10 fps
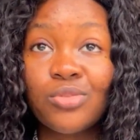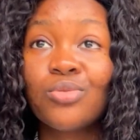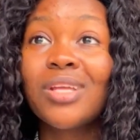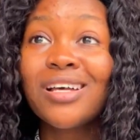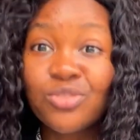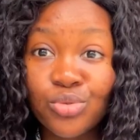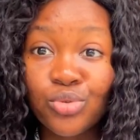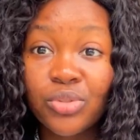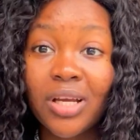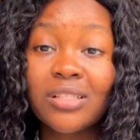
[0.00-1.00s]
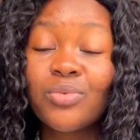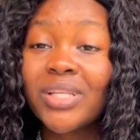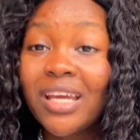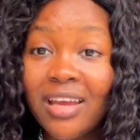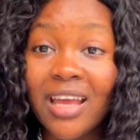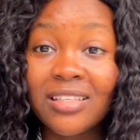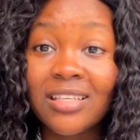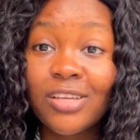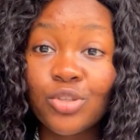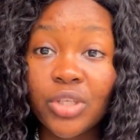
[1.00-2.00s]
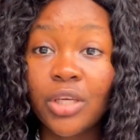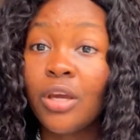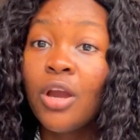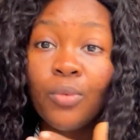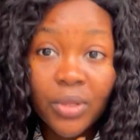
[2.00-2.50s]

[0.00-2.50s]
So that's to show that whether you are inside UK,